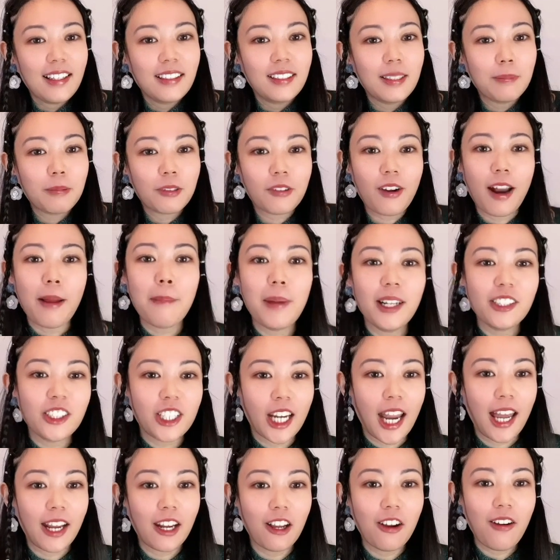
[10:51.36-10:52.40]
Subscribe my
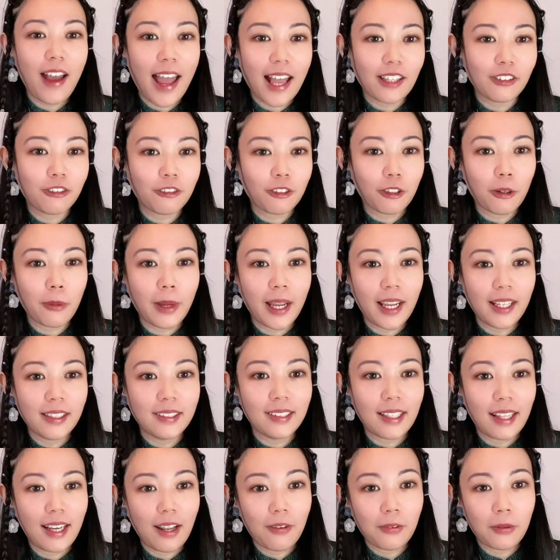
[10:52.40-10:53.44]
channel
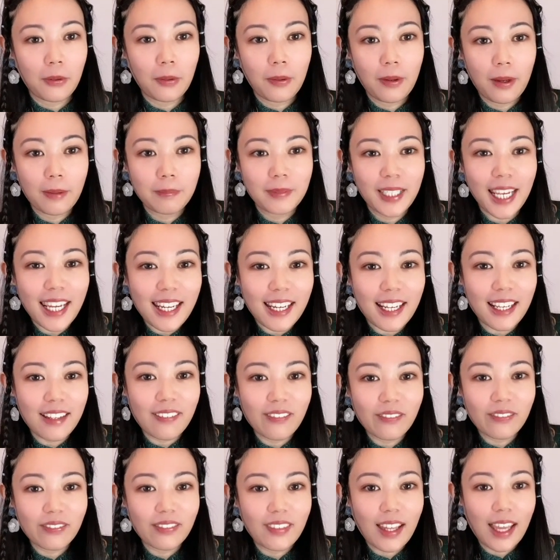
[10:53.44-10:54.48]
Astroways and I'll keep you
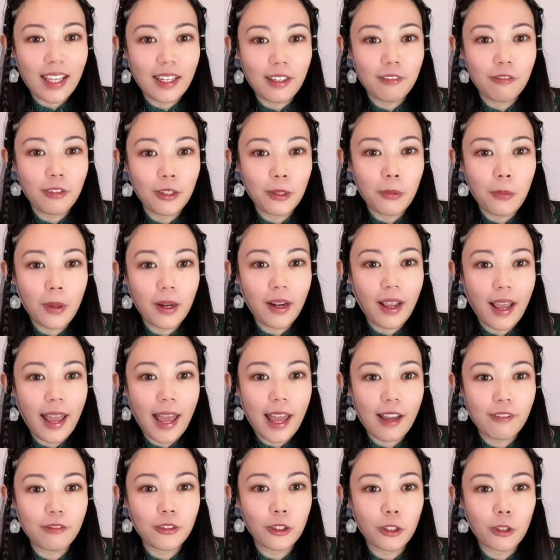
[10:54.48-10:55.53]
updated. And if you want to
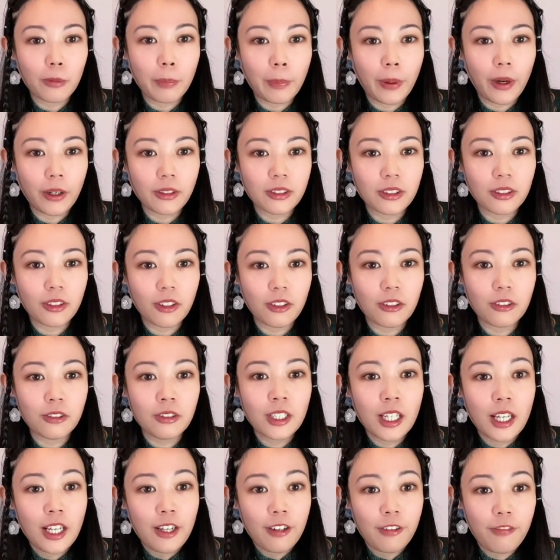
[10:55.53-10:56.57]
have your
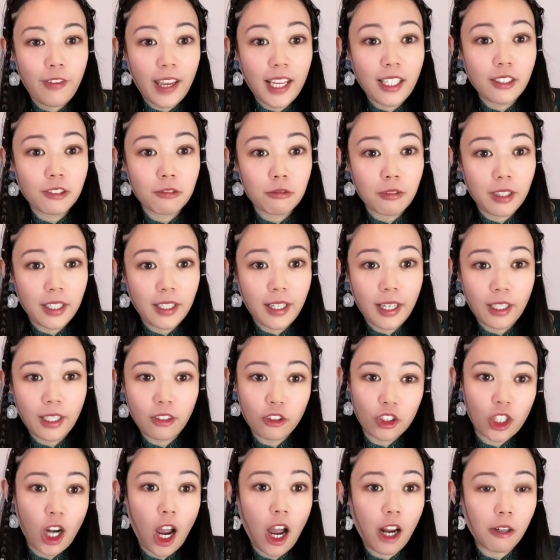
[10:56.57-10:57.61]
personal phase reading,
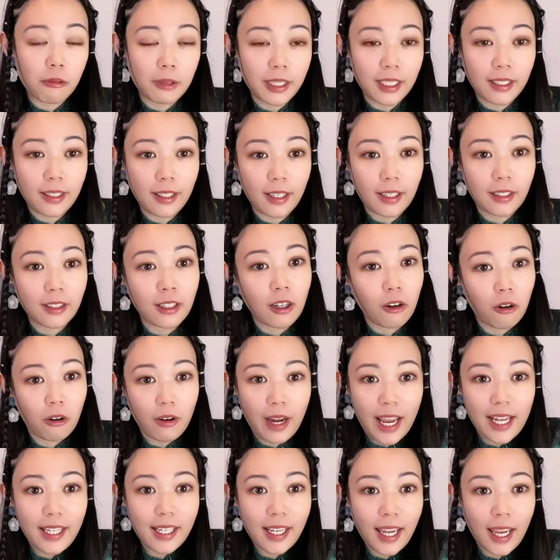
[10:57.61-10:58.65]
chart reading,
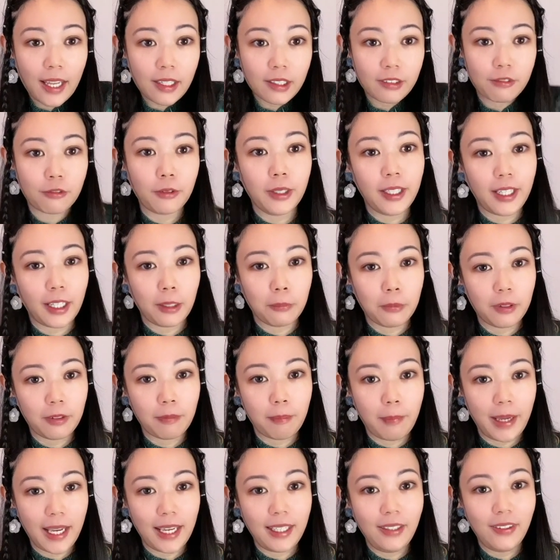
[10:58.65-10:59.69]
or any kind of reading with
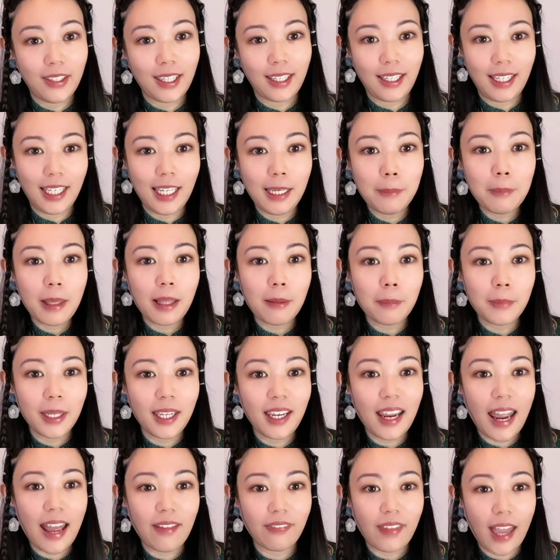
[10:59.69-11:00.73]
me, you can email
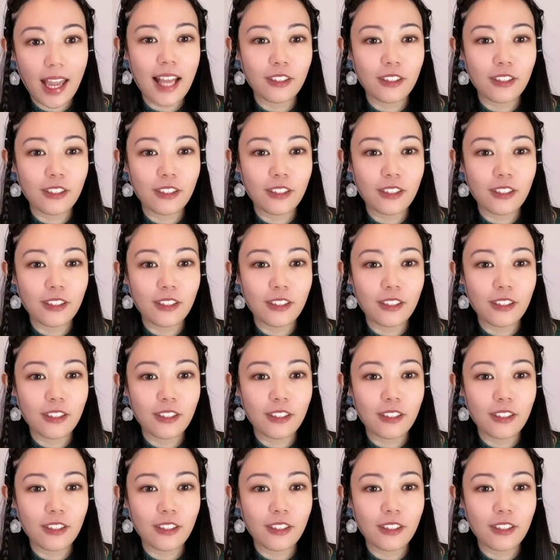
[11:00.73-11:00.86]
me at